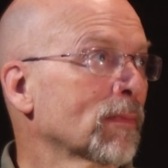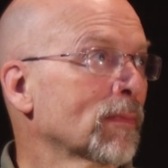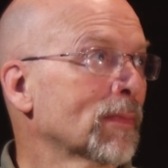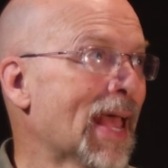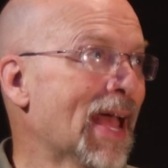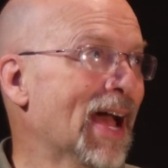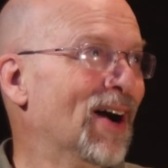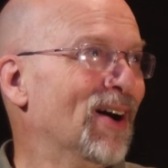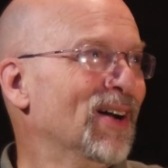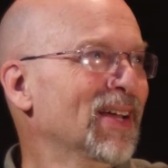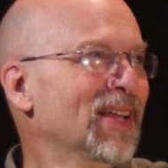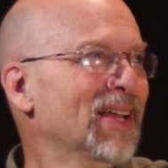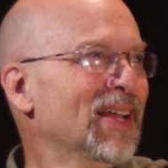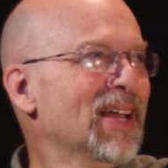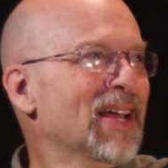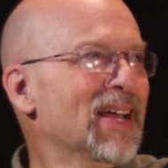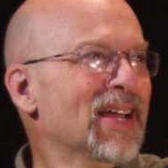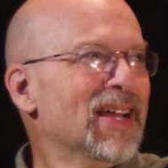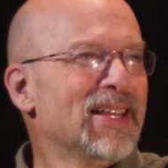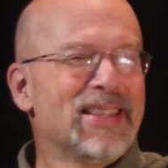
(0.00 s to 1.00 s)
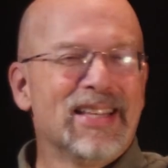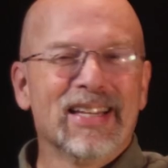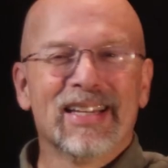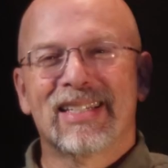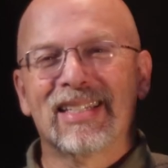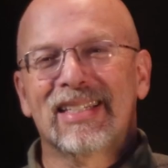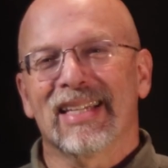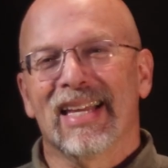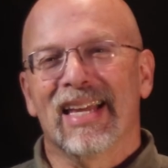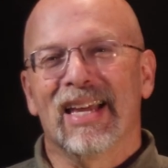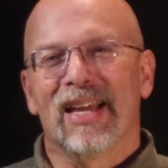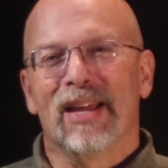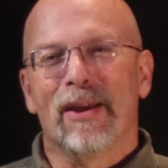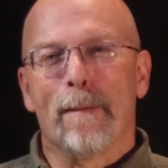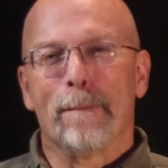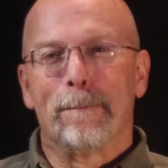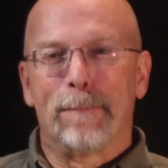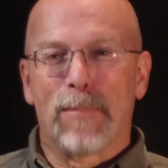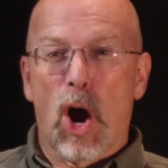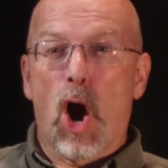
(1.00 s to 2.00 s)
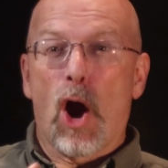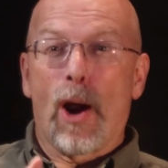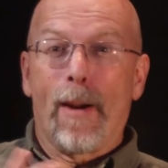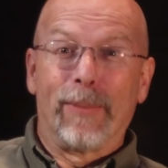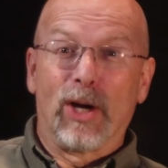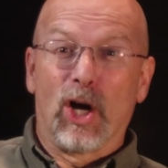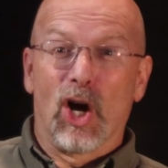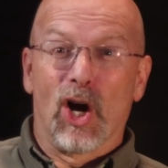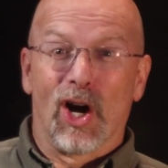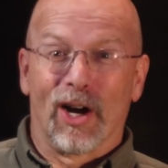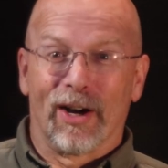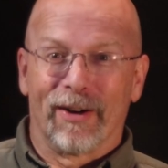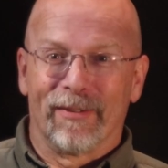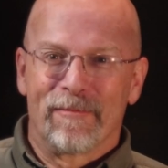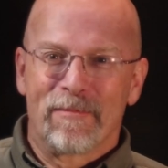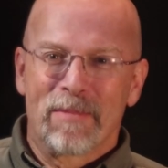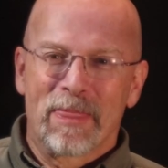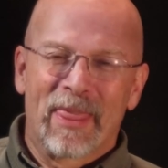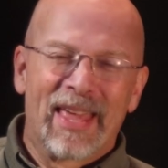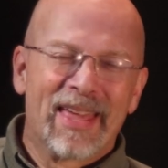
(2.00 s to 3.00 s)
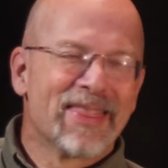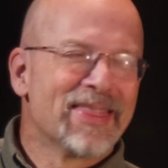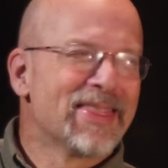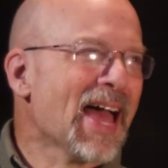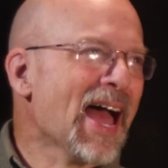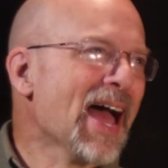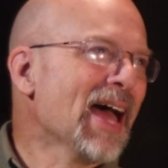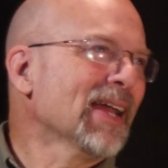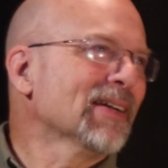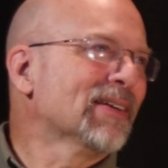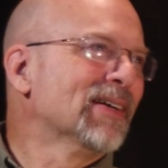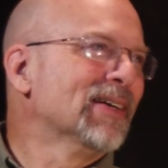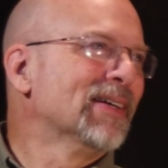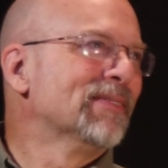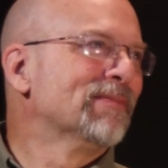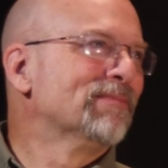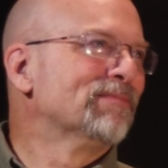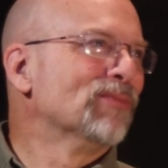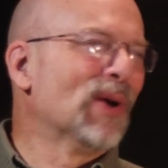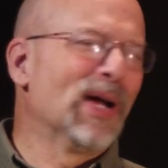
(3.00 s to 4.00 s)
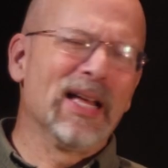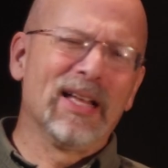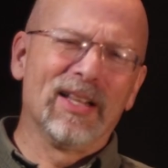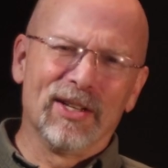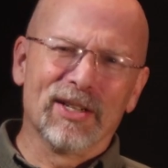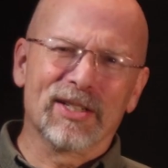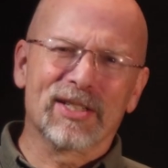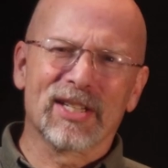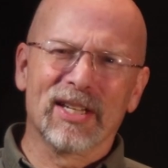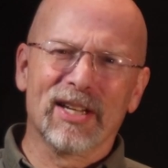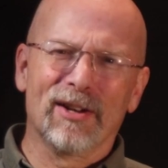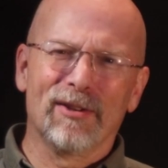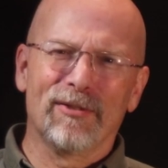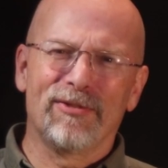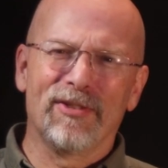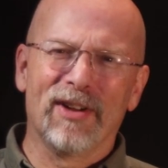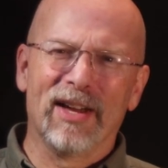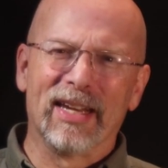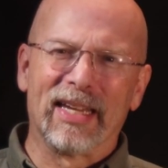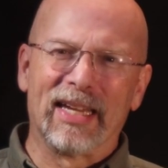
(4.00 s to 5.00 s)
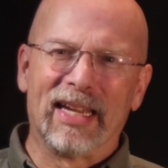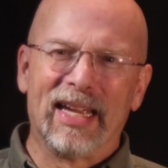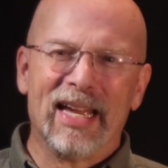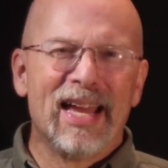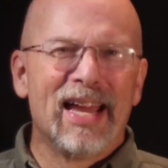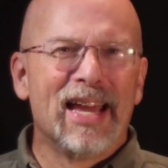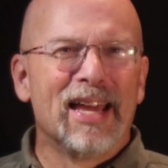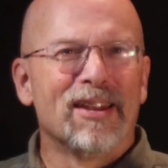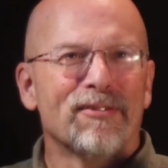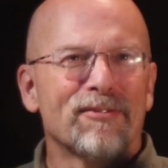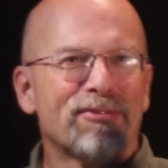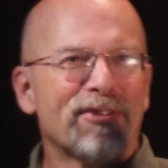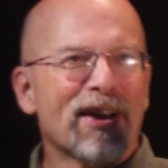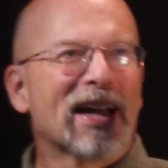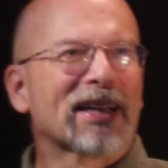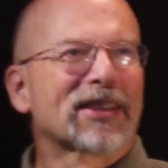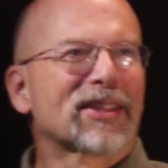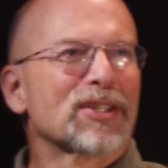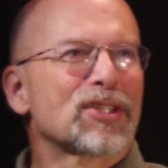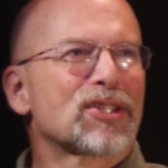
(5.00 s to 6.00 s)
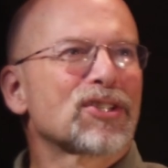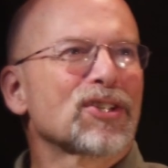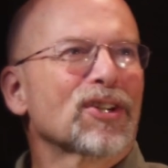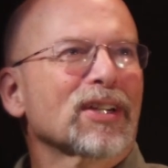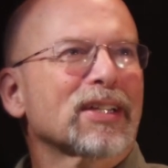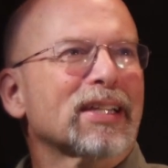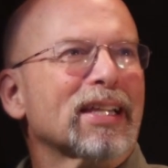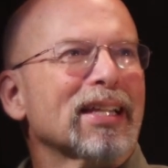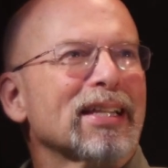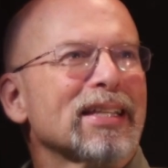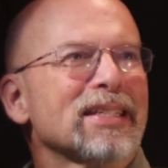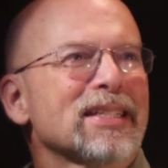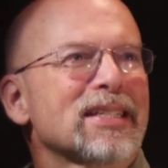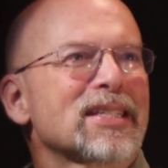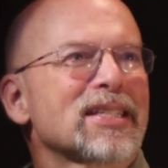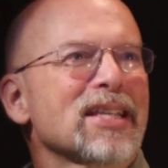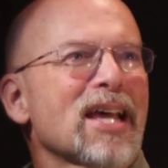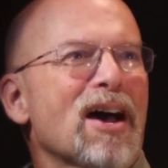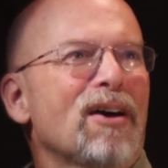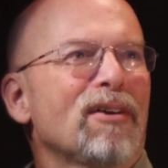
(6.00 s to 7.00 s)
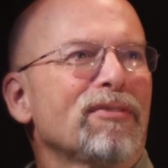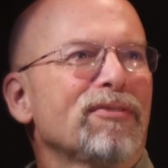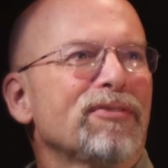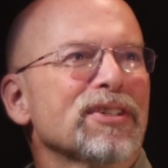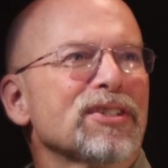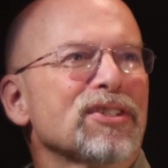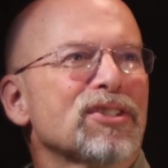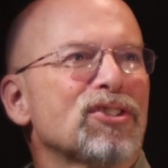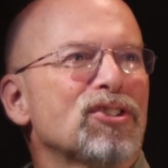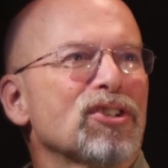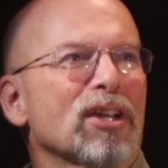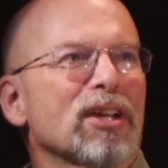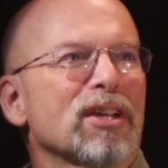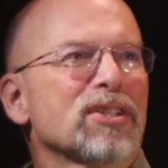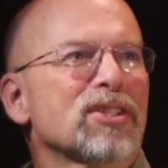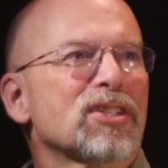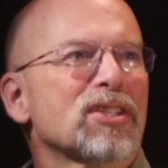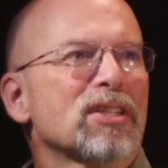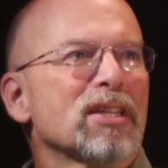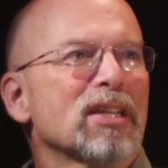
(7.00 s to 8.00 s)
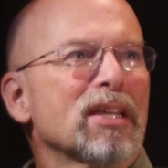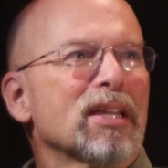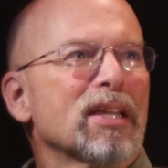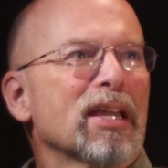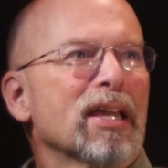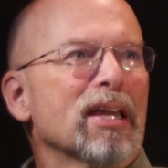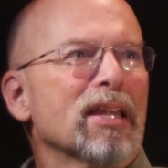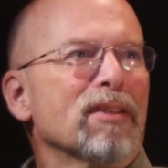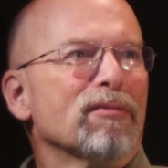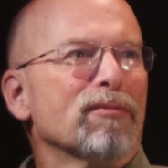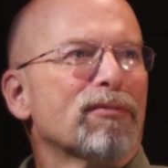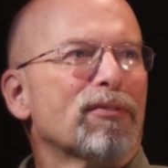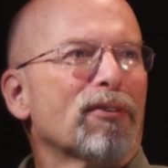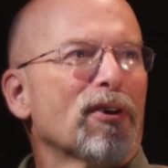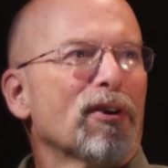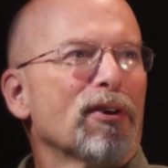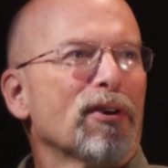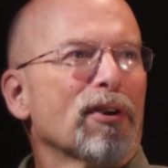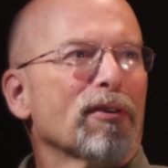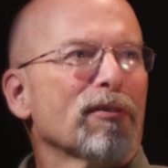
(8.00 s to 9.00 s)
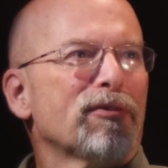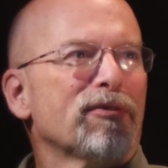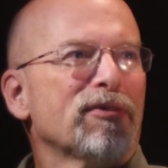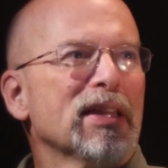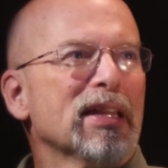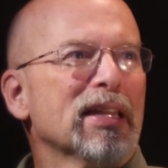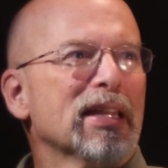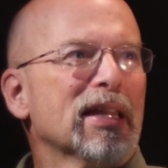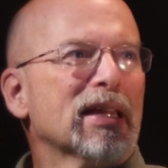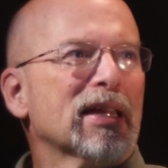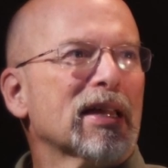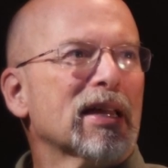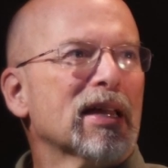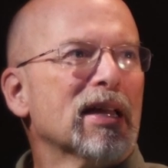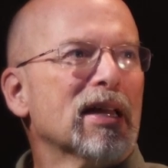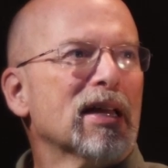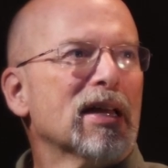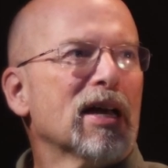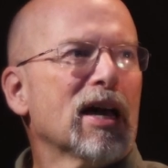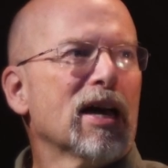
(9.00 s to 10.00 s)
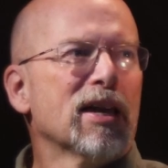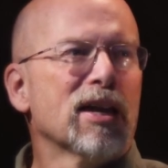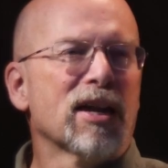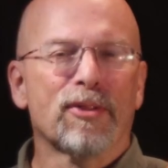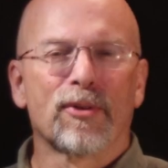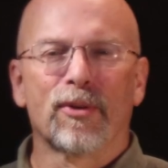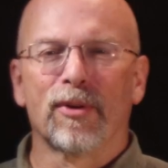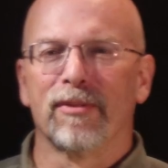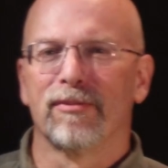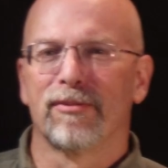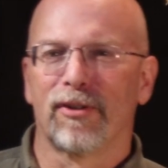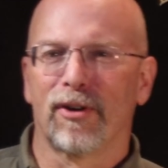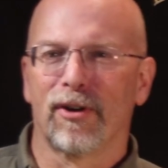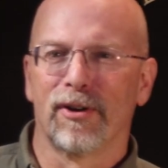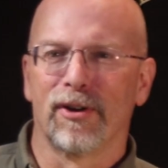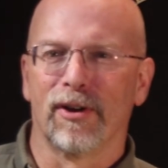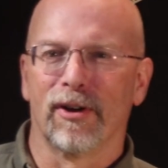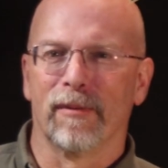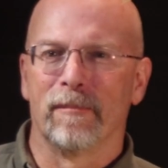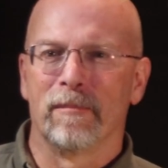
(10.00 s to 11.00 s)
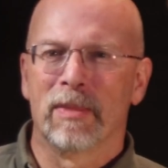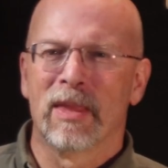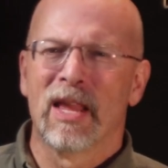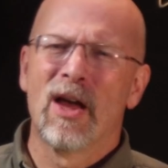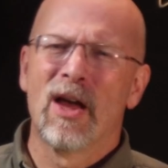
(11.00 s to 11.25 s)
Now, this bar, that, well, looks a little funny. And in fact, the circuit itself is just an inverter feeding another inverter.